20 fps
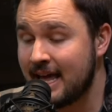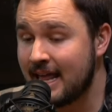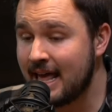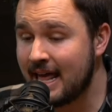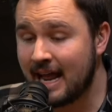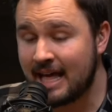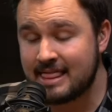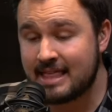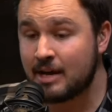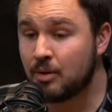And,
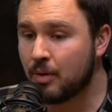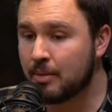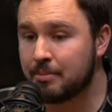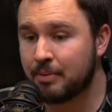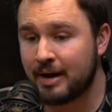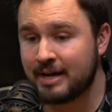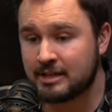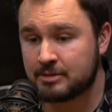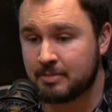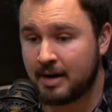and I think what
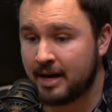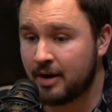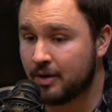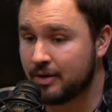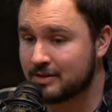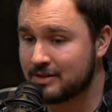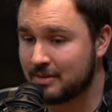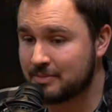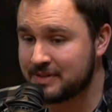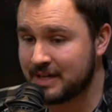breaks my
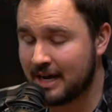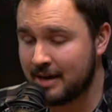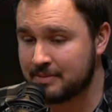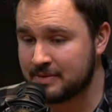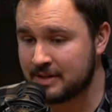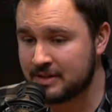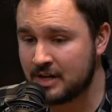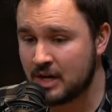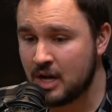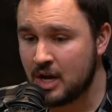heart sometimes
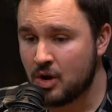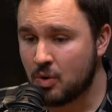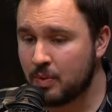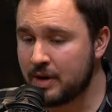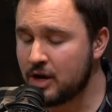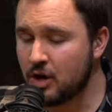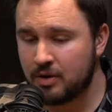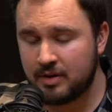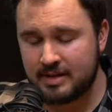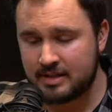is we
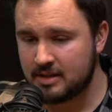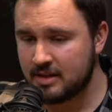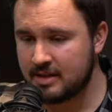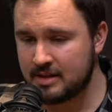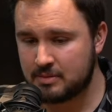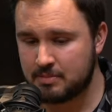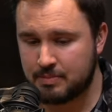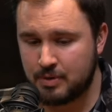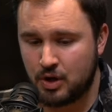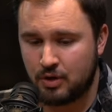go to this,
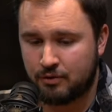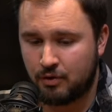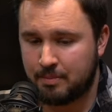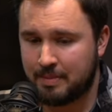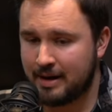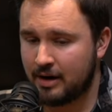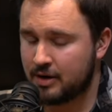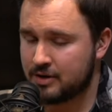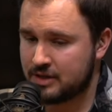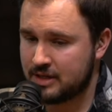this beautiful
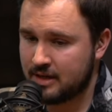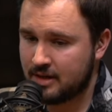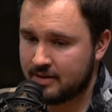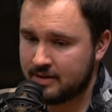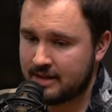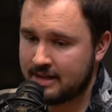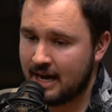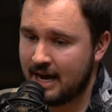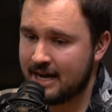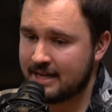parish here in
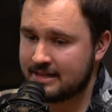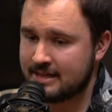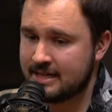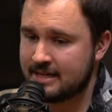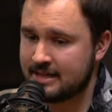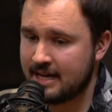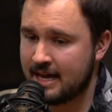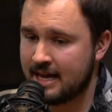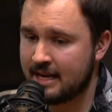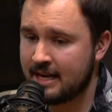the
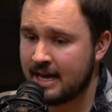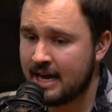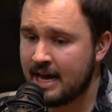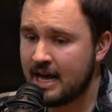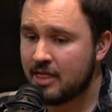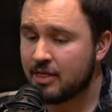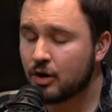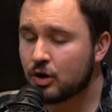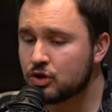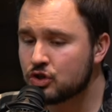diocese, and
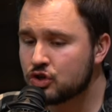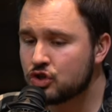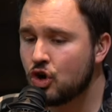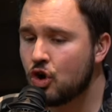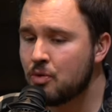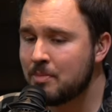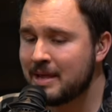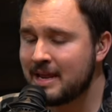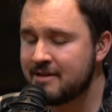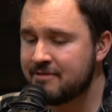there are
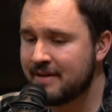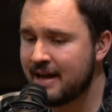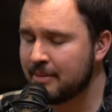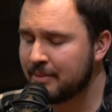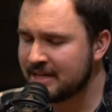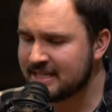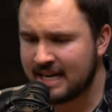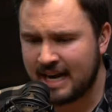so many families.